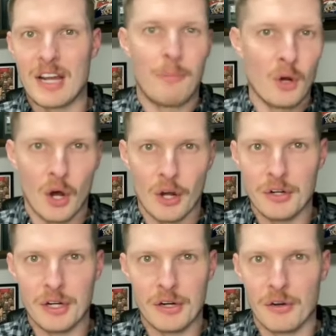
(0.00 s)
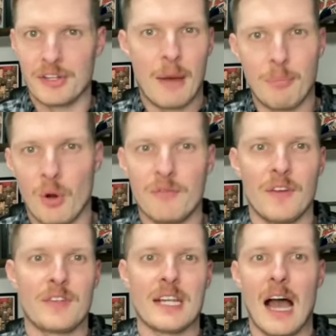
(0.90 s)
top 100 or the top
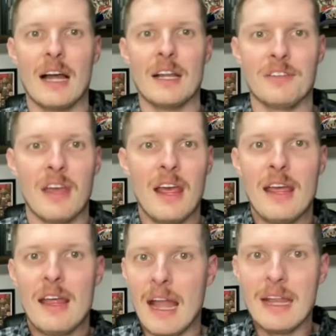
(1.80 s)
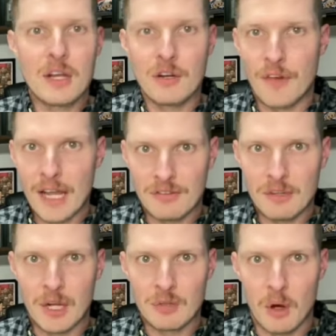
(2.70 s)
150 guys. Any good
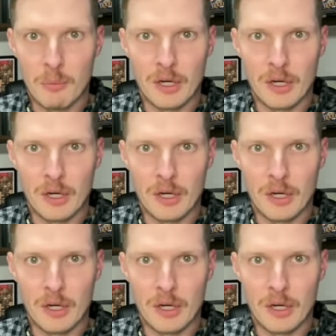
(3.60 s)
fantasy baseball